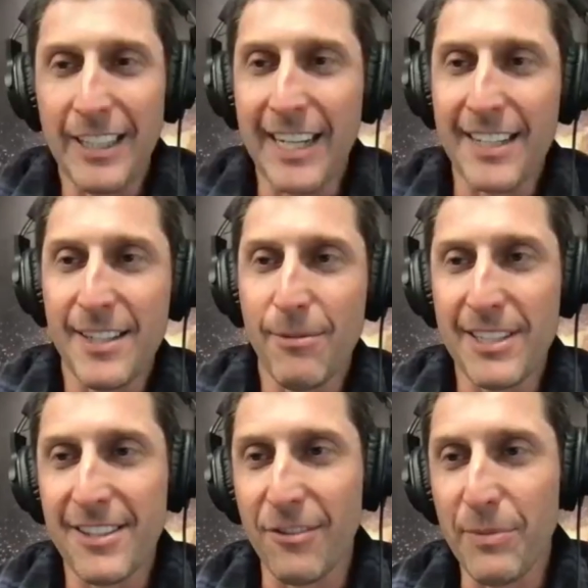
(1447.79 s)
I could see
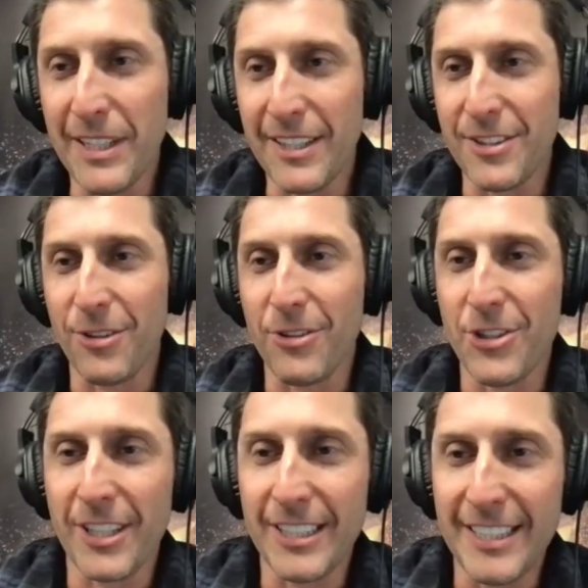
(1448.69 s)
myself being a total
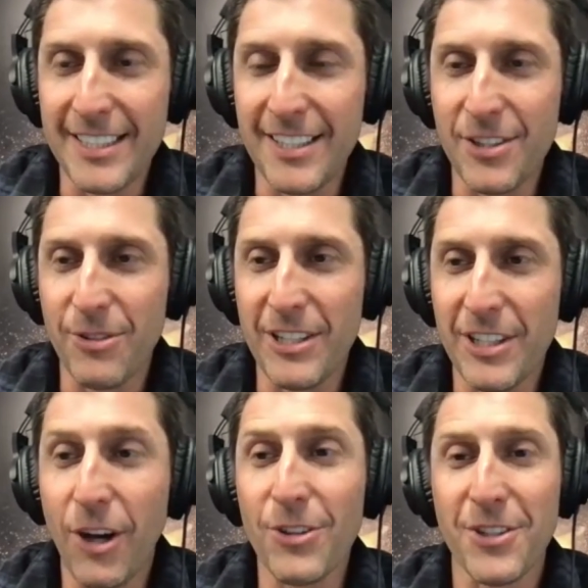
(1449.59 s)
jerk in that situation.
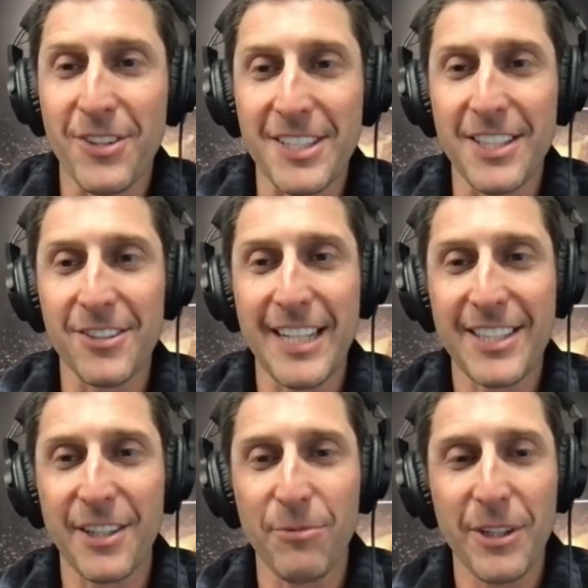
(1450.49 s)
Oh, so this deal's
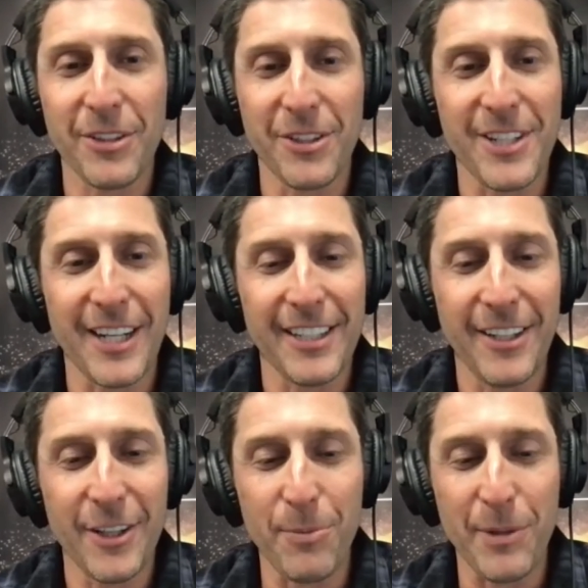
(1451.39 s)
actually real. You're talking to
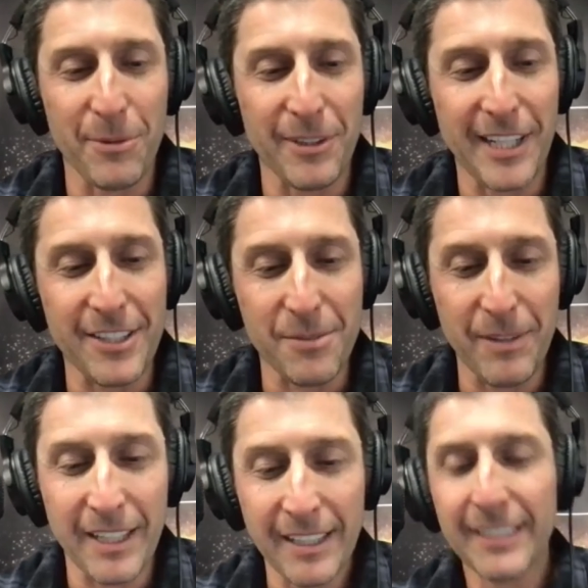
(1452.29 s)
other people, not just me.